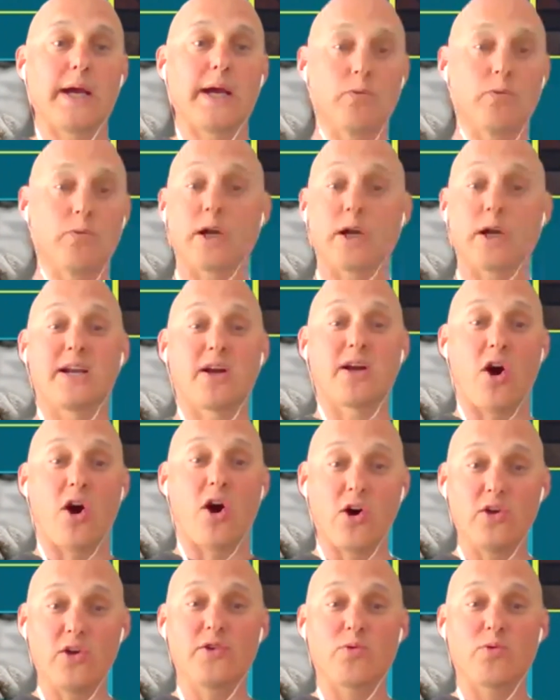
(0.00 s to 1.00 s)
We're going to take
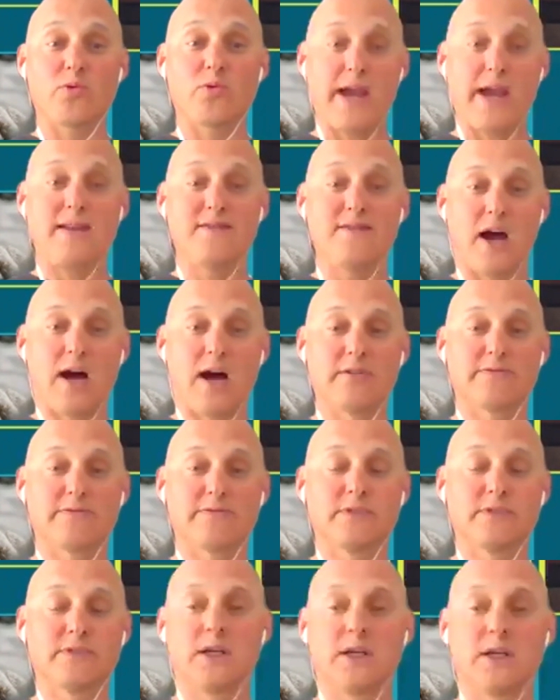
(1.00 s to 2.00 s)
all the reins off.
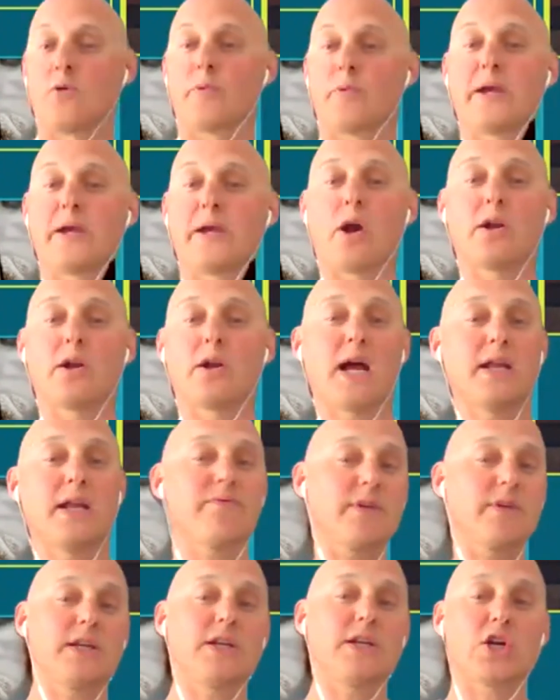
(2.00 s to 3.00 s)
We are not
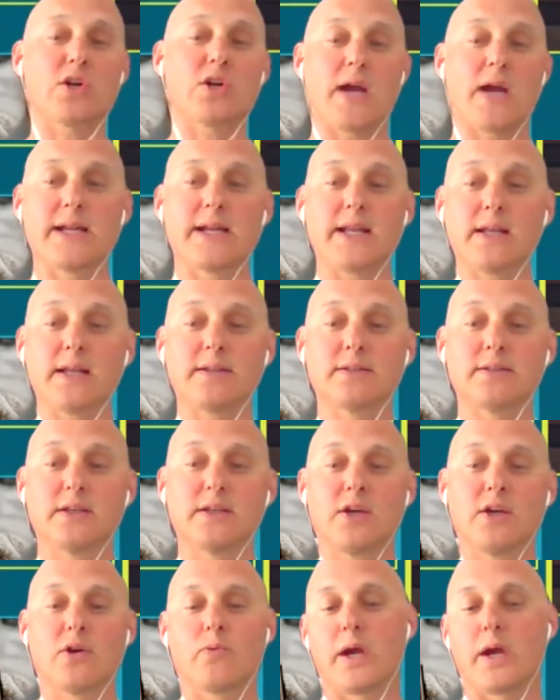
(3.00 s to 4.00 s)
even going to grade it
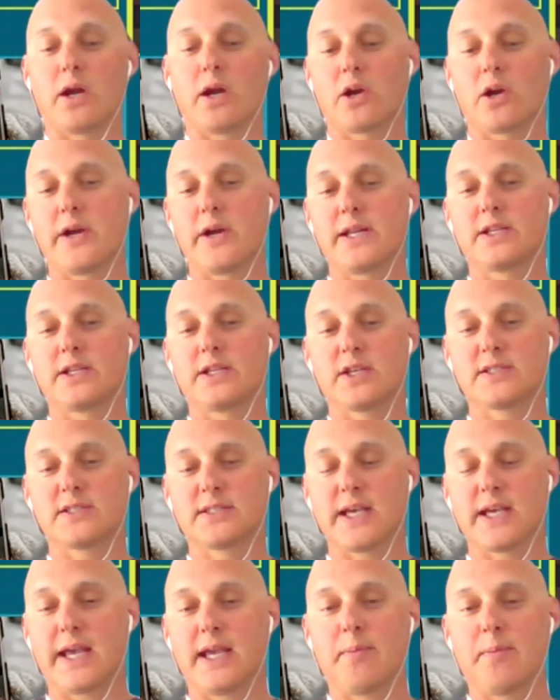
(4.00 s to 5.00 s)
we are going to just
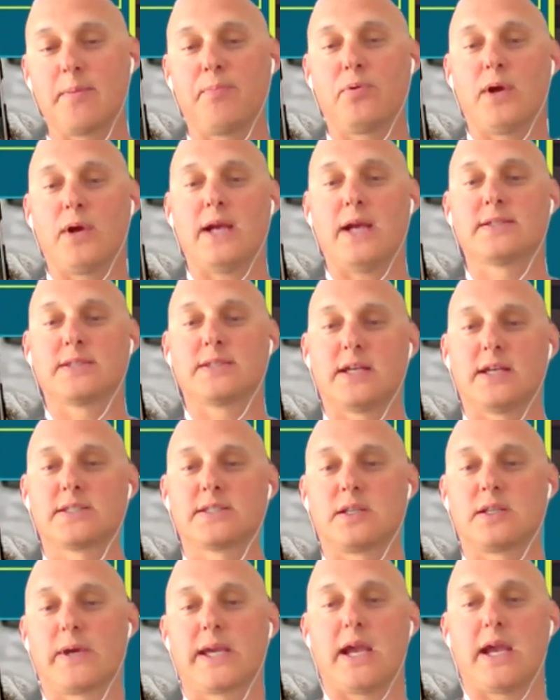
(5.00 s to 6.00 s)
say, impress us.
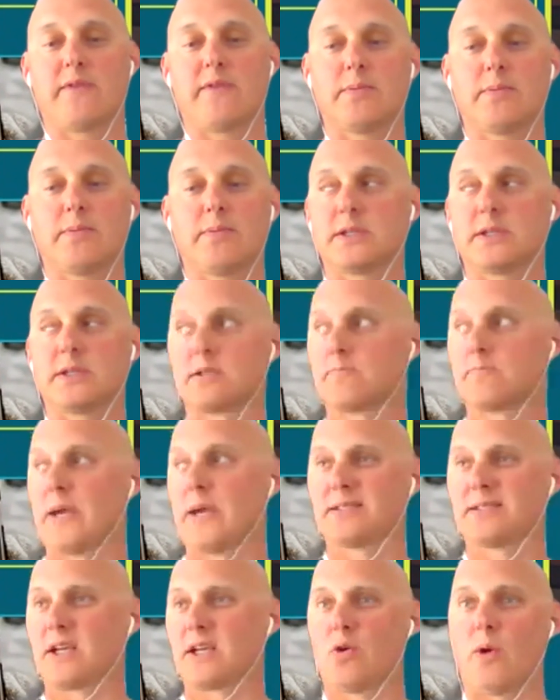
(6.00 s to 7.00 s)
And we gave them a
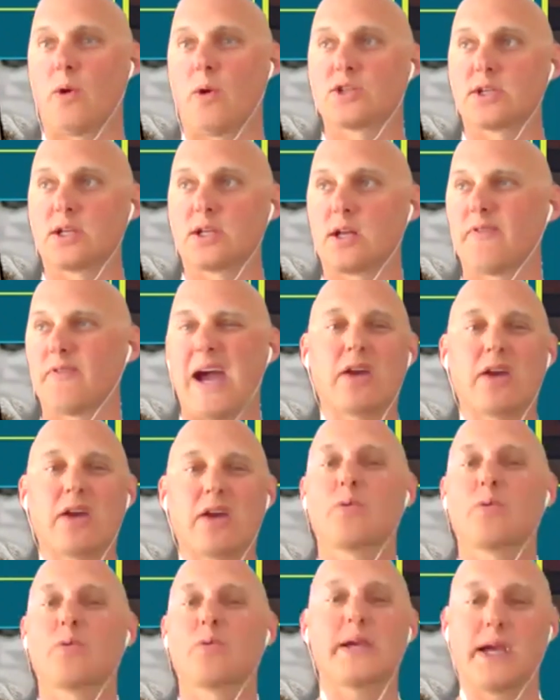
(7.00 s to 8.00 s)
basic question of how did
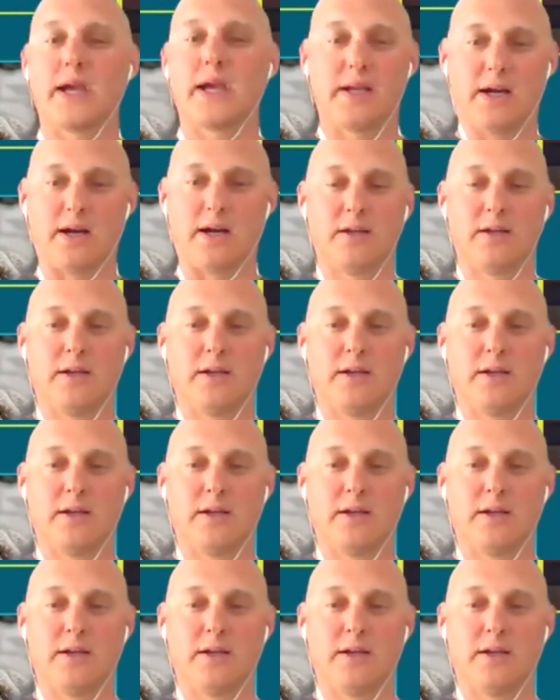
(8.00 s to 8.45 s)
we get here?